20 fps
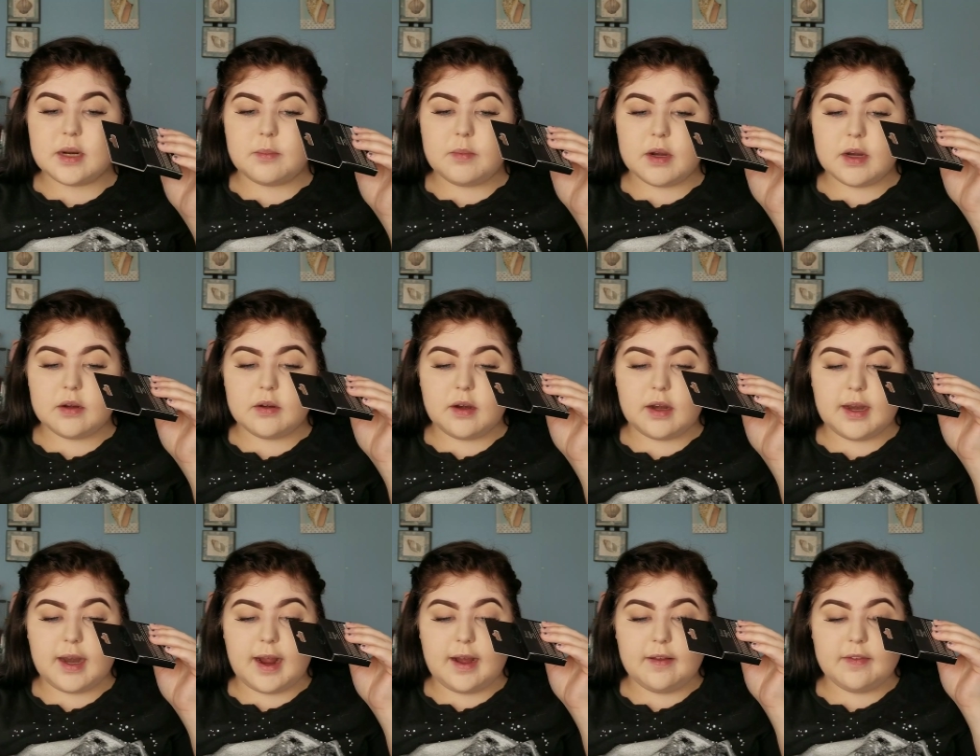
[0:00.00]
I'm wearing
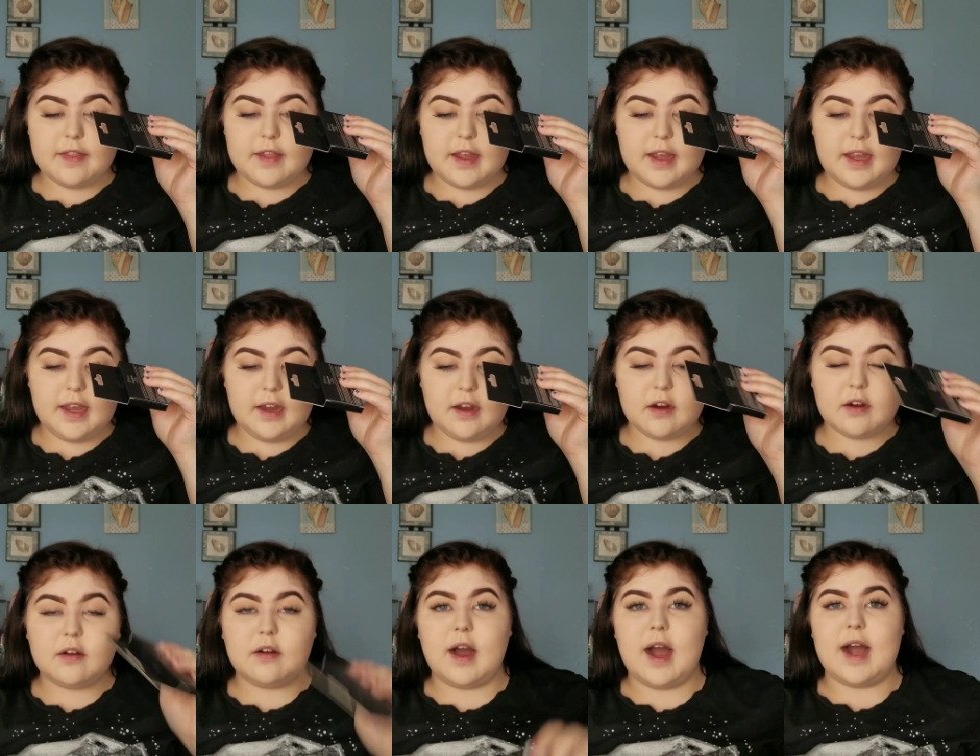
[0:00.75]
right now, they
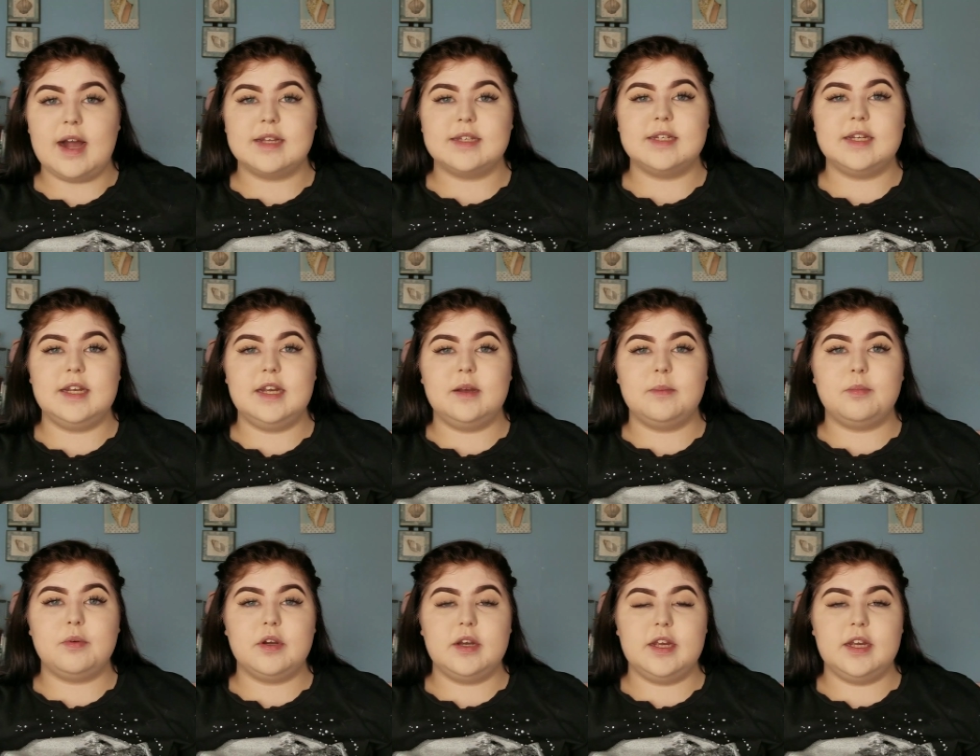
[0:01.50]
are lasting a
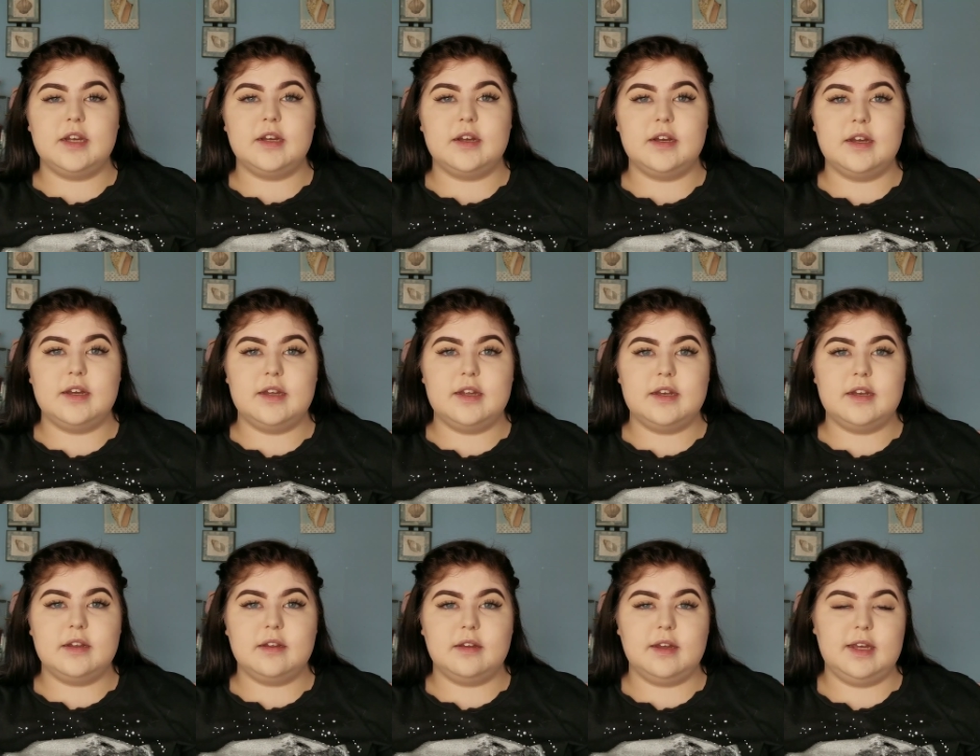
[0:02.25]
pretty
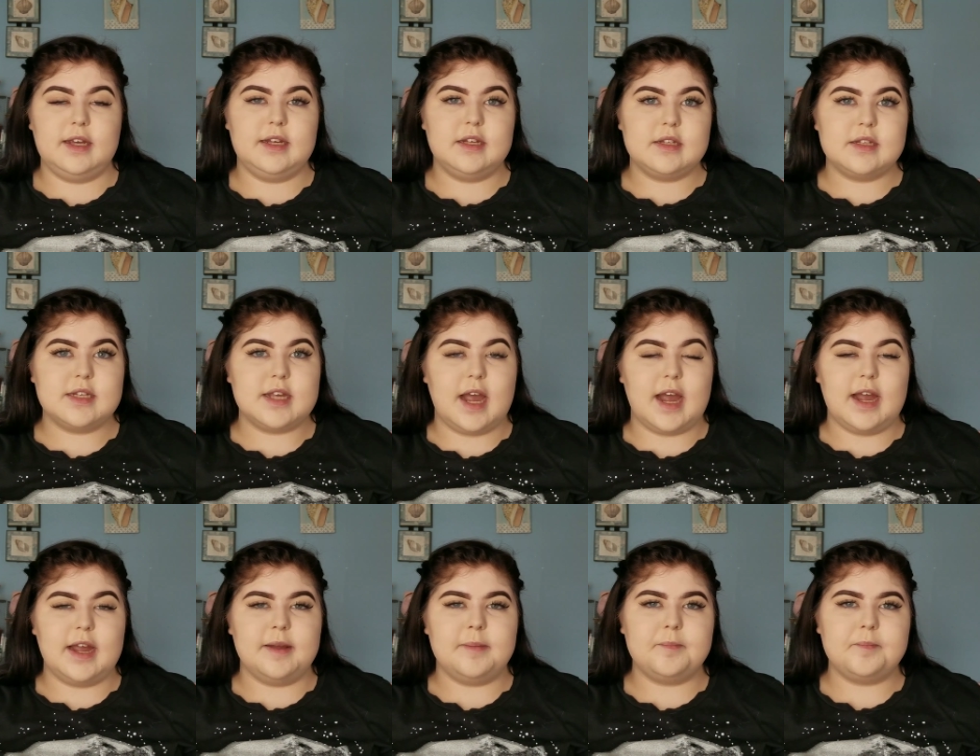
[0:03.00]
good like
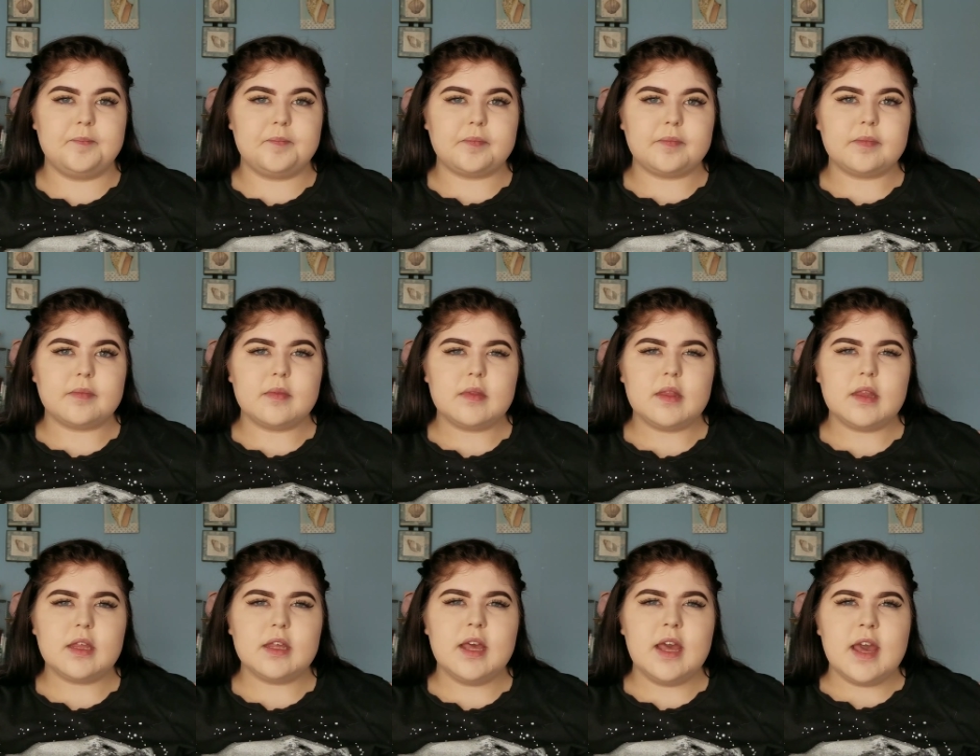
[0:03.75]
time.
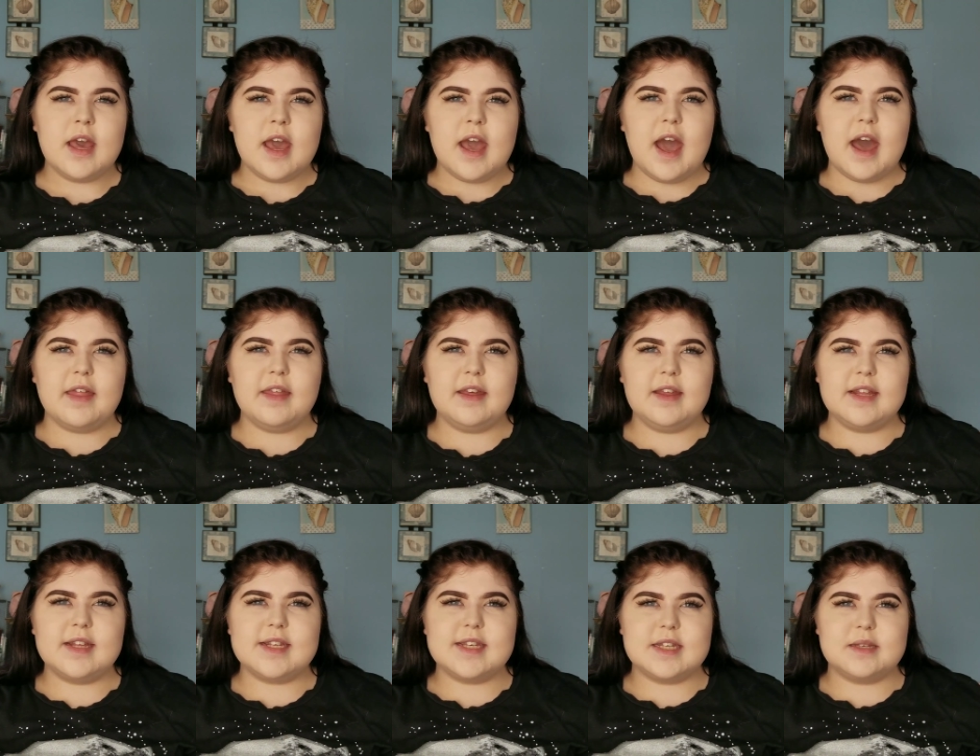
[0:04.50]
I think
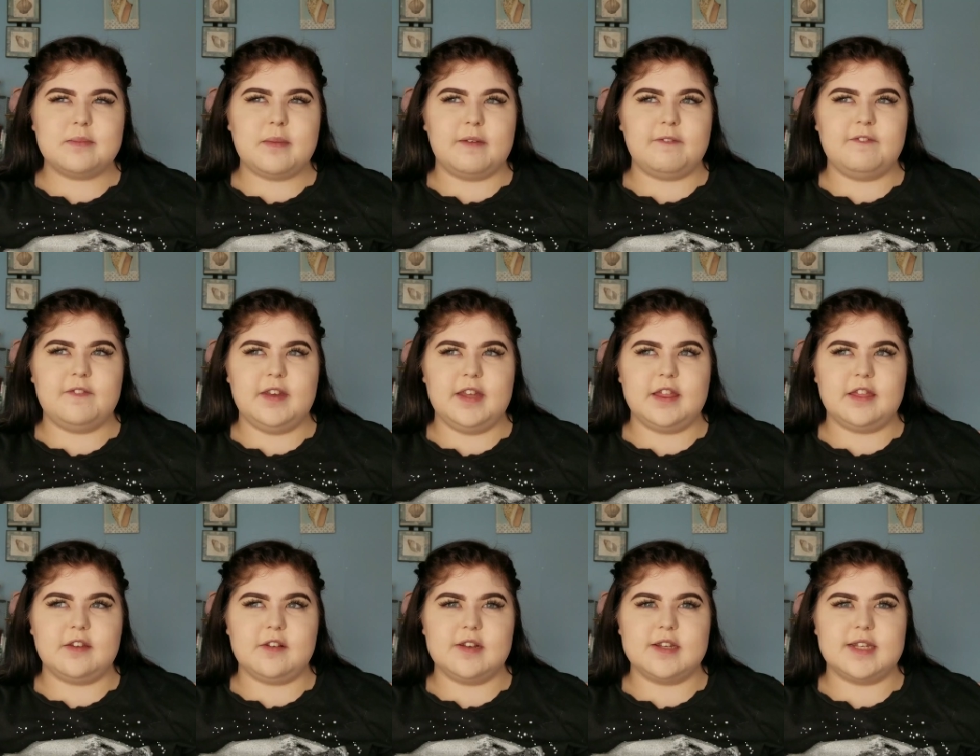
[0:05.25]
this is my
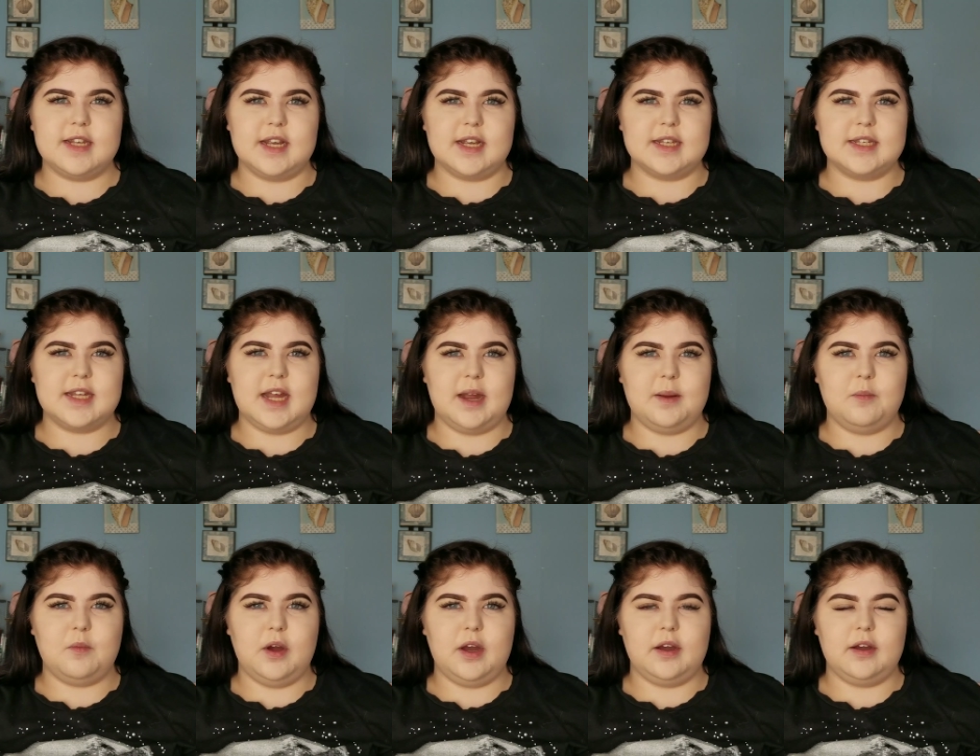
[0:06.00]
5th or 6th
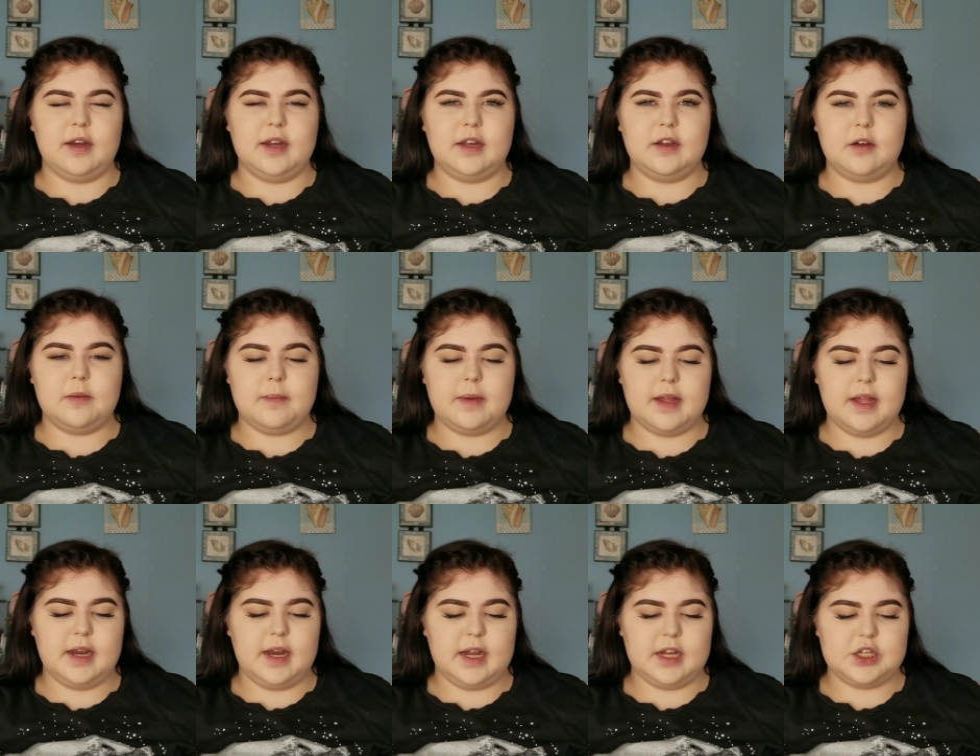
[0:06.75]
time wearing them,
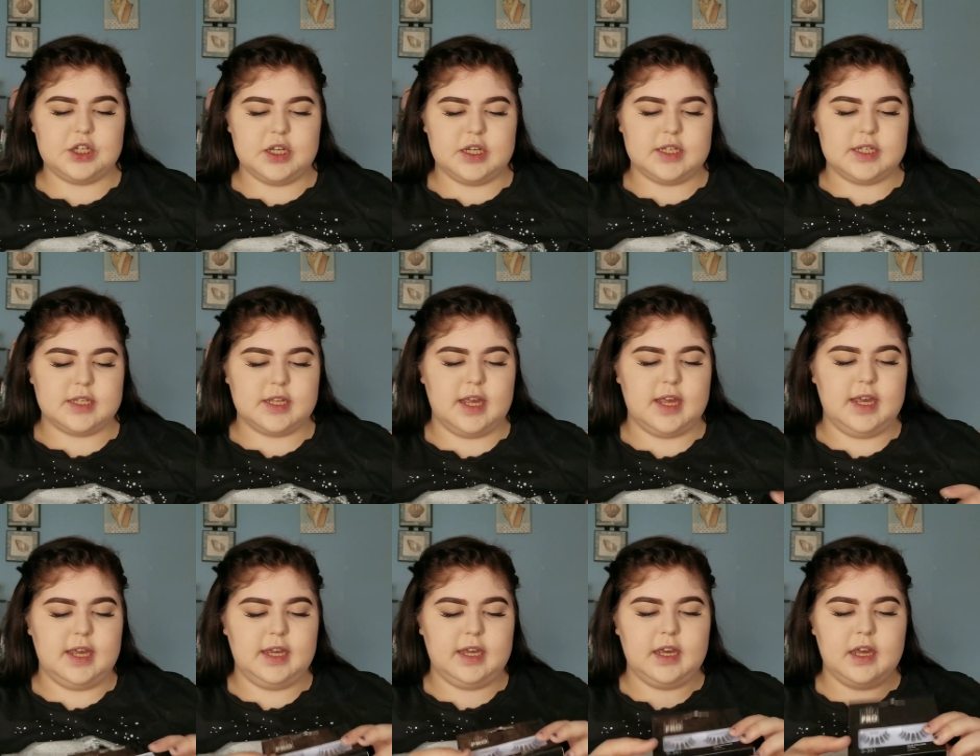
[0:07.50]
and I just
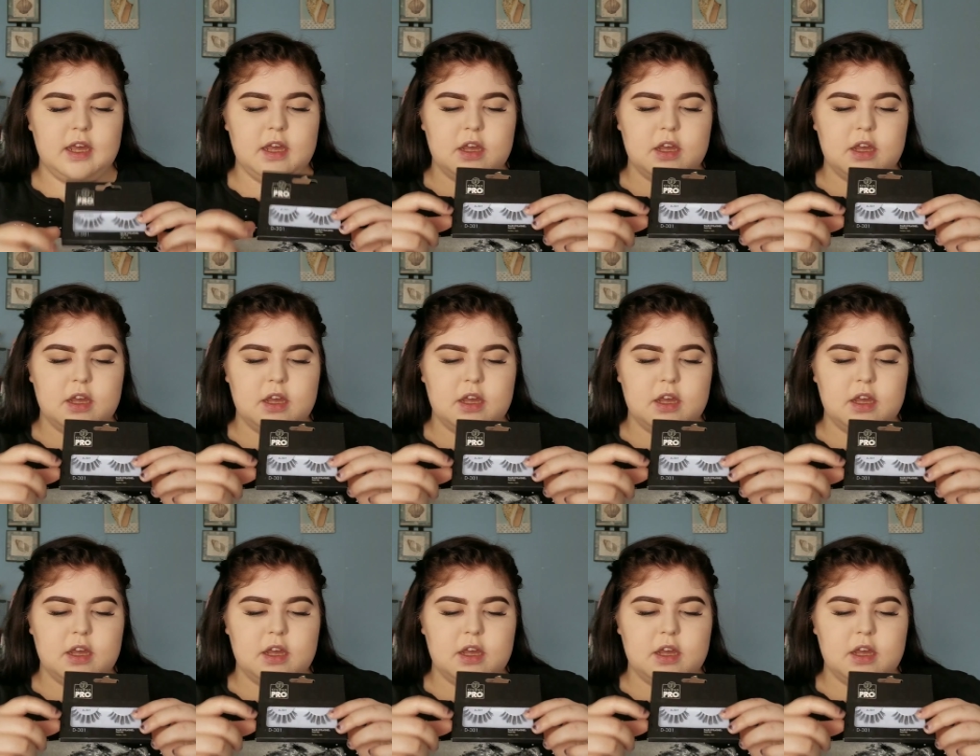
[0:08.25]
like